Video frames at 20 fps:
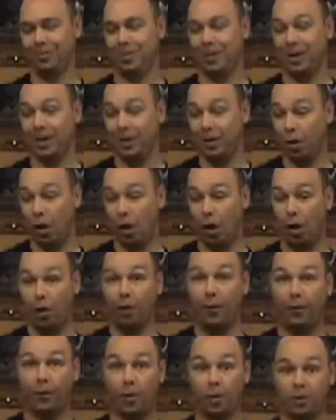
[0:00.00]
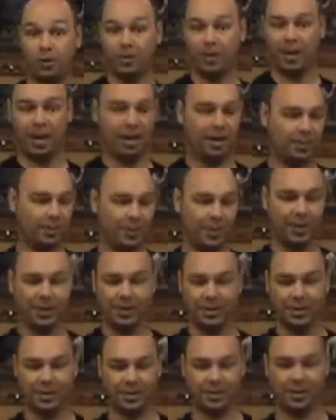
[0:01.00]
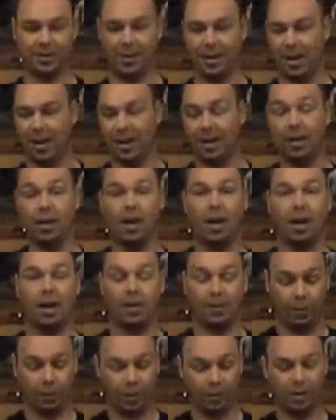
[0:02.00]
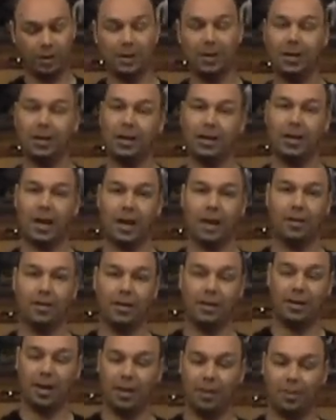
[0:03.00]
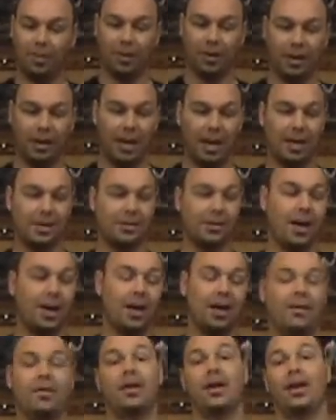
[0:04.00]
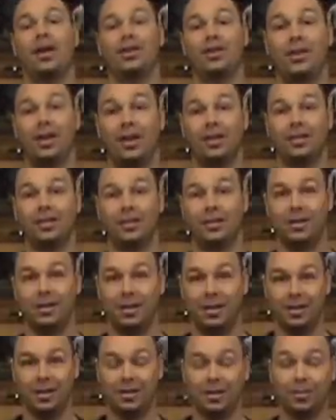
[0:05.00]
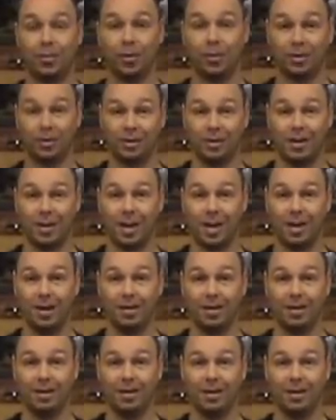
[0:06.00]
But these are all the first cast pieces, and unfortunately, Lee, I love you to death, but Lee has not even gotten a chance to see these in person yet.